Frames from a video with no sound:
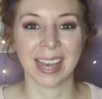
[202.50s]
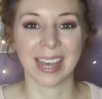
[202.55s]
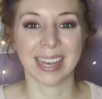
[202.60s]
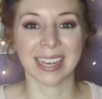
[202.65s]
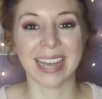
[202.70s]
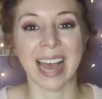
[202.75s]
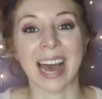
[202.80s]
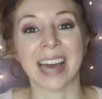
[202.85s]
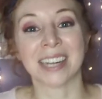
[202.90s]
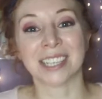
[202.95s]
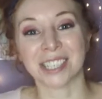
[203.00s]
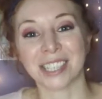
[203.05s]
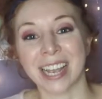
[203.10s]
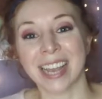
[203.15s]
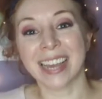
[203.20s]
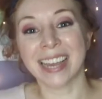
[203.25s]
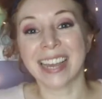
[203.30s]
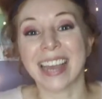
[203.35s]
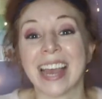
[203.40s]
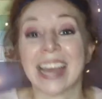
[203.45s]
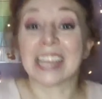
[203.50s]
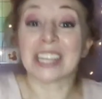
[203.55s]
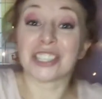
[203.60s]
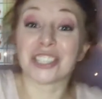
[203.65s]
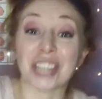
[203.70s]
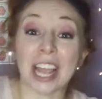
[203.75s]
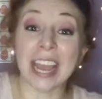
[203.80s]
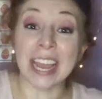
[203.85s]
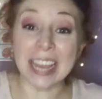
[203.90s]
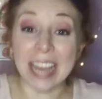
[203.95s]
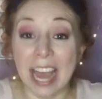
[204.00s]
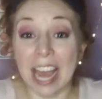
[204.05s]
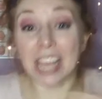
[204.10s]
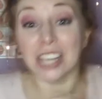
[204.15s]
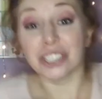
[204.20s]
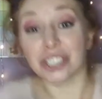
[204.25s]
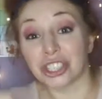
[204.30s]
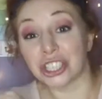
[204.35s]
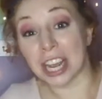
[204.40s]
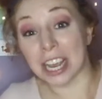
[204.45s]
Gotta shake, shake,
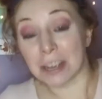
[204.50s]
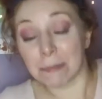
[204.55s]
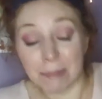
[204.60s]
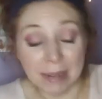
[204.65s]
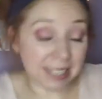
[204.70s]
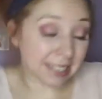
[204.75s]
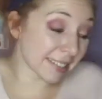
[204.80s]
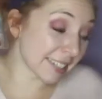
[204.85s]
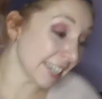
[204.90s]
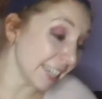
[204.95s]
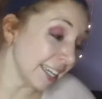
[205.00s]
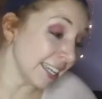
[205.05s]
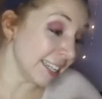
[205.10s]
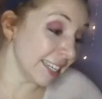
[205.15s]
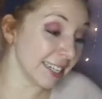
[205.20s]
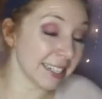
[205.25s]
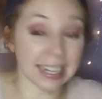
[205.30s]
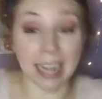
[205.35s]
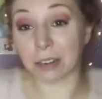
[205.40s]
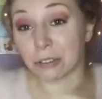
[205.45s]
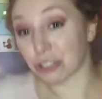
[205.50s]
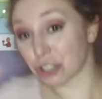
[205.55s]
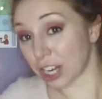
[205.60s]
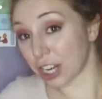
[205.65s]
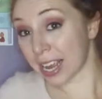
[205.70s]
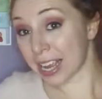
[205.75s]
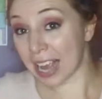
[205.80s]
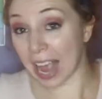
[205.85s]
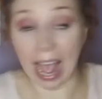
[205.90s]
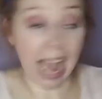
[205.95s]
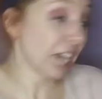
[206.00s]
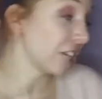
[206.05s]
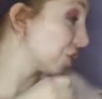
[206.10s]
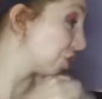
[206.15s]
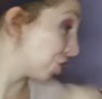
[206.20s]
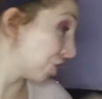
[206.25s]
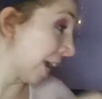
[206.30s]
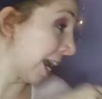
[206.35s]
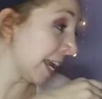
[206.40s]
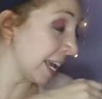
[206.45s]
shake my sillies out. Shake,
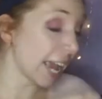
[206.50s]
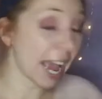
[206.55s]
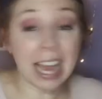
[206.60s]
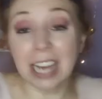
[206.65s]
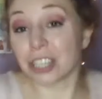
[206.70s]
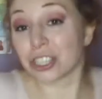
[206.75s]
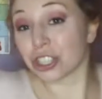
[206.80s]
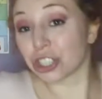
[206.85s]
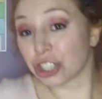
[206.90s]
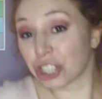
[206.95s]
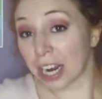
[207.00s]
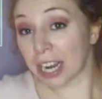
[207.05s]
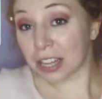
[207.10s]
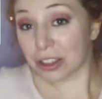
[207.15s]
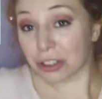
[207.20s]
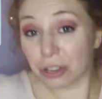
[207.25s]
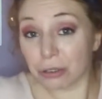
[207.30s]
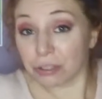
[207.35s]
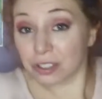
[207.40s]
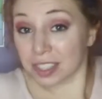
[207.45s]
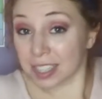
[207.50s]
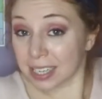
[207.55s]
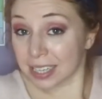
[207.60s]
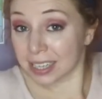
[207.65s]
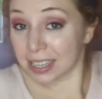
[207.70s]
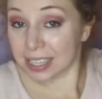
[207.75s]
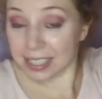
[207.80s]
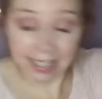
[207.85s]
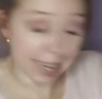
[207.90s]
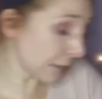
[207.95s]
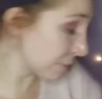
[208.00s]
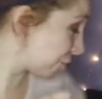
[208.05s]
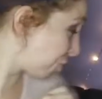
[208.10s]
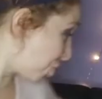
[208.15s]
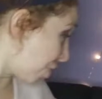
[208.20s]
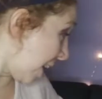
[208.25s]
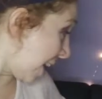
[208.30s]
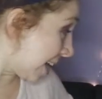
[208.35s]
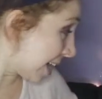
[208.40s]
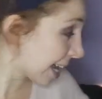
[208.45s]
shake, shake those sillies out.
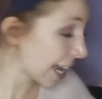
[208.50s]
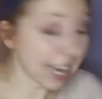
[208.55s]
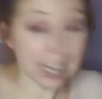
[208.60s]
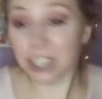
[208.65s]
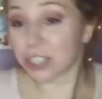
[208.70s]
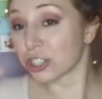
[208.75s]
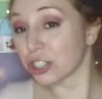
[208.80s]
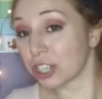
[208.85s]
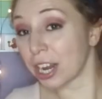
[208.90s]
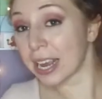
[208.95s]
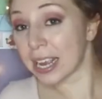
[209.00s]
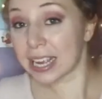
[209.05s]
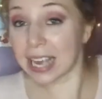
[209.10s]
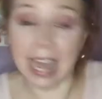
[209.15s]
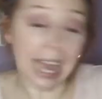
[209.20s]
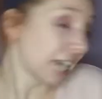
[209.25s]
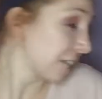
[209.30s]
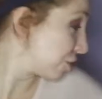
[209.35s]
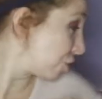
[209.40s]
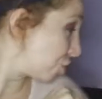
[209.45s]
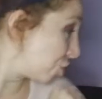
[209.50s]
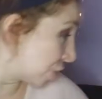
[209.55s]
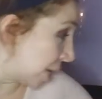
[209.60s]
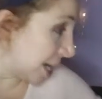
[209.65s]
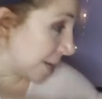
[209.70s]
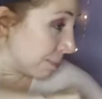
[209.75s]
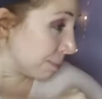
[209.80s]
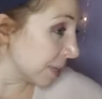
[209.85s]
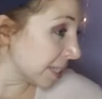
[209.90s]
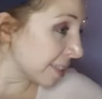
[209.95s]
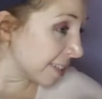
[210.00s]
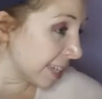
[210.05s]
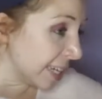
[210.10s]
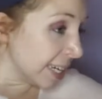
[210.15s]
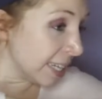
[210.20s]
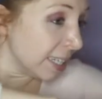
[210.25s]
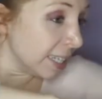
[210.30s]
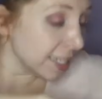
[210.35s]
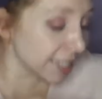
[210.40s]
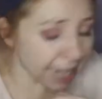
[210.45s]
Shake, shake, shake my
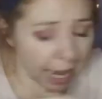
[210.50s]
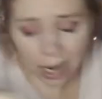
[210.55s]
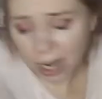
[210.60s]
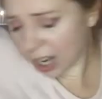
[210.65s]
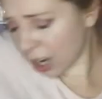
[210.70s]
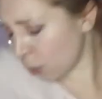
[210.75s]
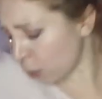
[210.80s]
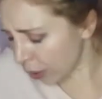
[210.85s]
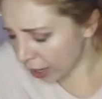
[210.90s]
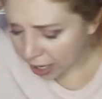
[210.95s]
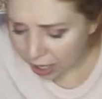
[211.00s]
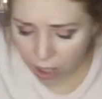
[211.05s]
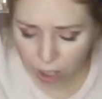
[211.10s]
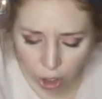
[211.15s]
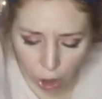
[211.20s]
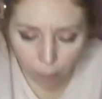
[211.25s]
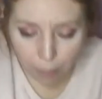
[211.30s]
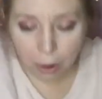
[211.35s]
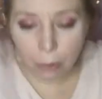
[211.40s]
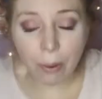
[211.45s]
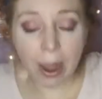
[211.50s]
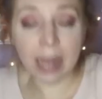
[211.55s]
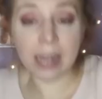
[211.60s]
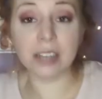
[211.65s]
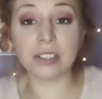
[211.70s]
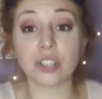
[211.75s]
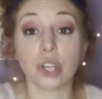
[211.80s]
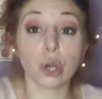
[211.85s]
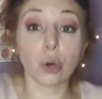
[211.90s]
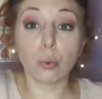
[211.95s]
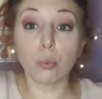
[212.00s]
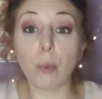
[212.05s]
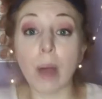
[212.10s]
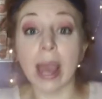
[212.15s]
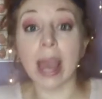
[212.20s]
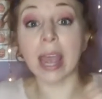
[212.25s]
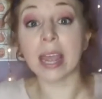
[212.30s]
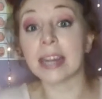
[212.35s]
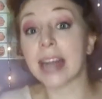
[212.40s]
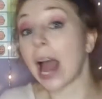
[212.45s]
sillies out. Wiggle my waggles
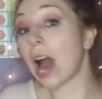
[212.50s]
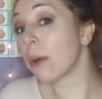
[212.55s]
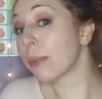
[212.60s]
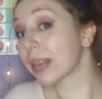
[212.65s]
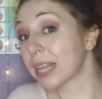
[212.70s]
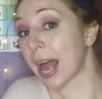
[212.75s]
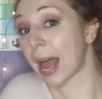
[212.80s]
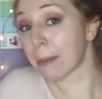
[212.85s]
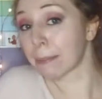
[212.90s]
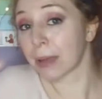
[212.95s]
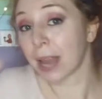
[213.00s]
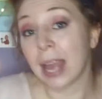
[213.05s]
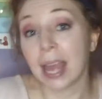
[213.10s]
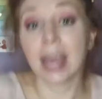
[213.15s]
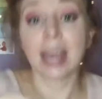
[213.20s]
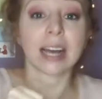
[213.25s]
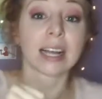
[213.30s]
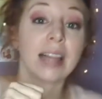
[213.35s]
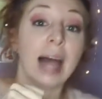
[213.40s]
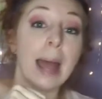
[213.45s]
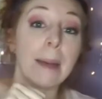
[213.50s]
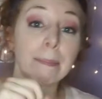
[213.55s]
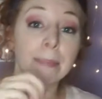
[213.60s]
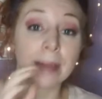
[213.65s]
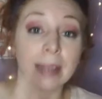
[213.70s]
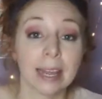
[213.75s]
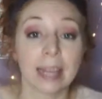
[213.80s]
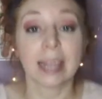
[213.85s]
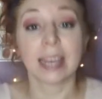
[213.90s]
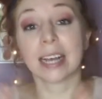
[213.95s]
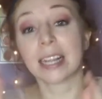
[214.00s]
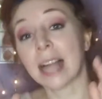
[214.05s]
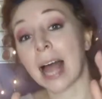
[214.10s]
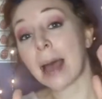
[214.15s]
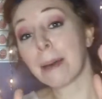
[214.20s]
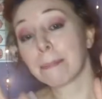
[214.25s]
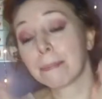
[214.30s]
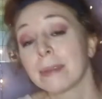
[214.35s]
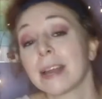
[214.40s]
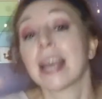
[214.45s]
away. Now we clap, clap,
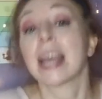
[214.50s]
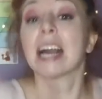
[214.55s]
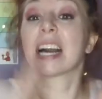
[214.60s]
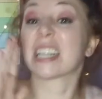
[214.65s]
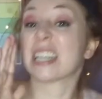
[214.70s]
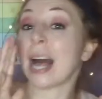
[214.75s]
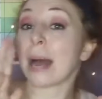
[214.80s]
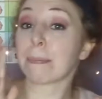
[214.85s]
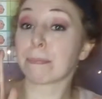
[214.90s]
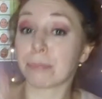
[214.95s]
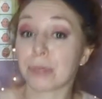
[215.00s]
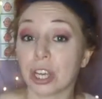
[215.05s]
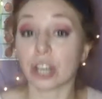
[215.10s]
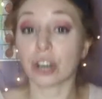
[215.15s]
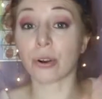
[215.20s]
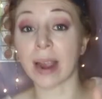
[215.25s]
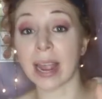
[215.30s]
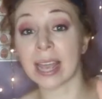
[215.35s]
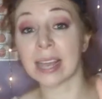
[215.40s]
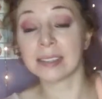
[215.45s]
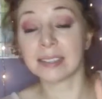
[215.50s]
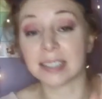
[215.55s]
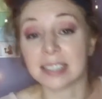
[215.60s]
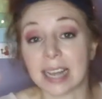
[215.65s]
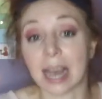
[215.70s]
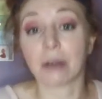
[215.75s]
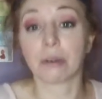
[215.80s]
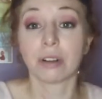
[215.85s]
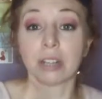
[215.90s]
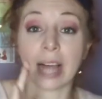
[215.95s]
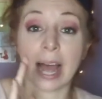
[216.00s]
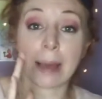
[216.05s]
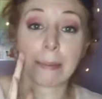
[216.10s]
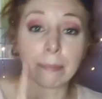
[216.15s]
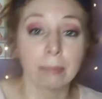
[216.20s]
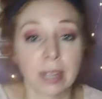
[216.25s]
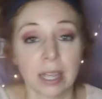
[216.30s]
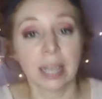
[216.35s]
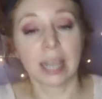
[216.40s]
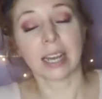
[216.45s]
clap, clap the crazies out. Clap,
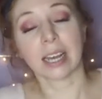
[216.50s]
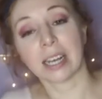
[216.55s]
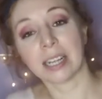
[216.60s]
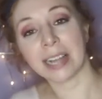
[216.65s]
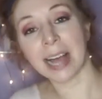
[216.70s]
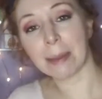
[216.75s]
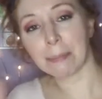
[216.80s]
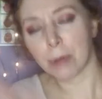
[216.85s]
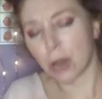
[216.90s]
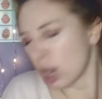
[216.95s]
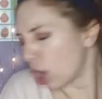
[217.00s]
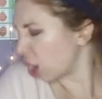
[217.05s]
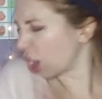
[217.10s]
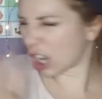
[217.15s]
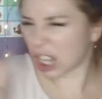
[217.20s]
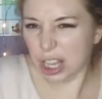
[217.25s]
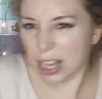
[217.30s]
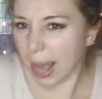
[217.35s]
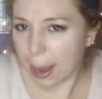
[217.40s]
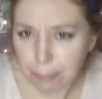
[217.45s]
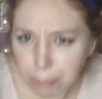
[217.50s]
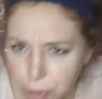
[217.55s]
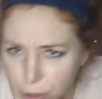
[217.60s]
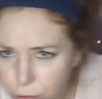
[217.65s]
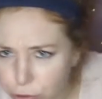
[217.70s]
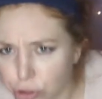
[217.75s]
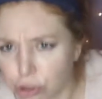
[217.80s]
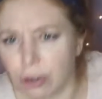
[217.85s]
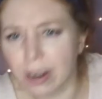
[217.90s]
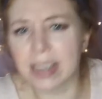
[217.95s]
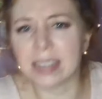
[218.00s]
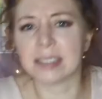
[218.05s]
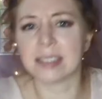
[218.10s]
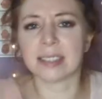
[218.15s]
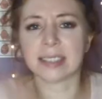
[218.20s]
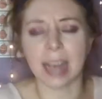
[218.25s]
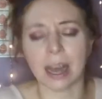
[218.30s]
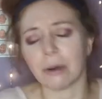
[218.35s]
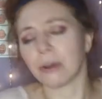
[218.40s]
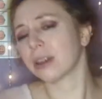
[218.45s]
clap, clap those
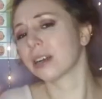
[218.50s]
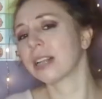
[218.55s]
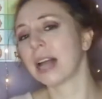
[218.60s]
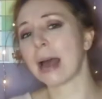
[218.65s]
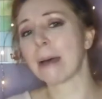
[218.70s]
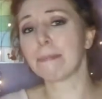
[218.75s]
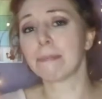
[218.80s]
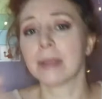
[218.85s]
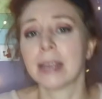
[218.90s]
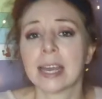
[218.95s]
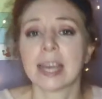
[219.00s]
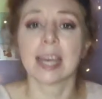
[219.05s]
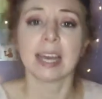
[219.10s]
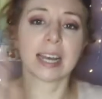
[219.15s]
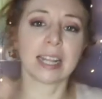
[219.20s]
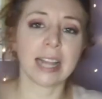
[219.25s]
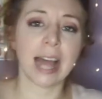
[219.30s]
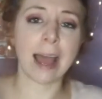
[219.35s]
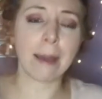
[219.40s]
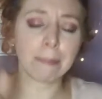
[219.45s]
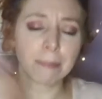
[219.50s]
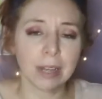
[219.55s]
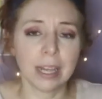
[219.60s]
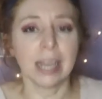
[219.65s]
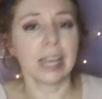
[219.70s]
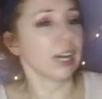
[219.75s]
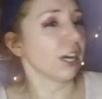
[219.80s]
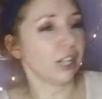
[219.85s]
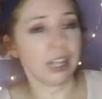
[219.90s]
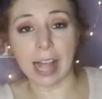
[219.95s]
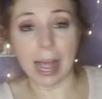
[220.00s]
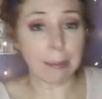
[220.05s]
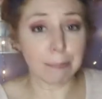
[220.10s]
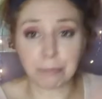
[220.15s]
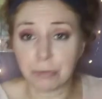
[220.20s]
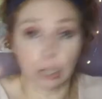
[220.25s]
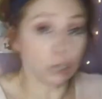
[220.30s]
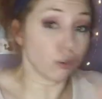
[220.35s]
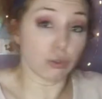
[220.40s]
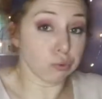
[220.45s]
crazies out. Clap, clap, clap
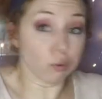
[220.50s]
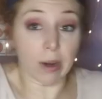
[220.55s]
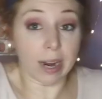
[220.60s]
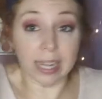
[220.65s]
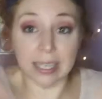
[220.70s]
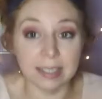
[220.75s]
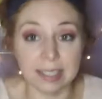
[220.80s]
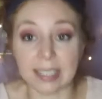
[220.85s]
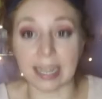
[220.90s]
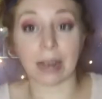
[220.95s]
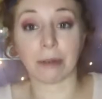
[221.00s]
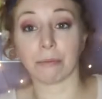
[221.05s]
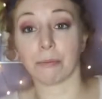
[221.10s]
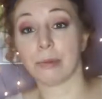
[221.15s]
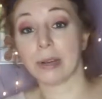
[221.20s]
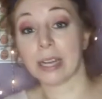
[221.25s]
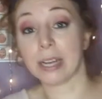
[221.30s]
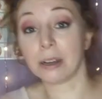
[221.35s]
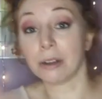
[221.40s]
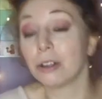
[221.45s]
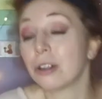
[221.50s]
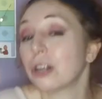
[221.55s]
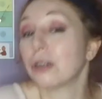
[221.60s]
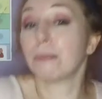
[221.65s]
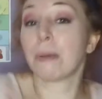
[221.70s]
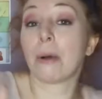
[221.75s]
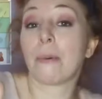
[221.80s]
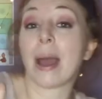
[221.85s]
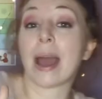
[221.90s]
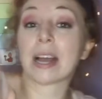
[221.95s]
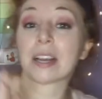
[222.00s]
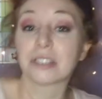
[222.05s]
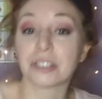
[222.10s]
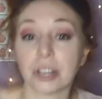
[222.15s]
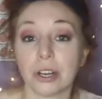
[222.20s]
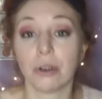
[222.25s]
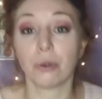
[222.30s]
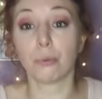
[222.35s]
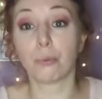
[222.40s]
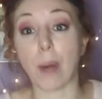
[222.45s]
the crazies out. Wiggle my waggles
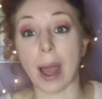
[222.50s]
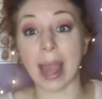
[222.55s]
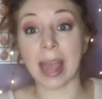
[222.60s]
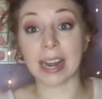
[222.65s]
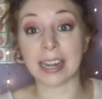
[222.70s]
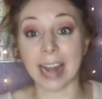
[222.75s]
away.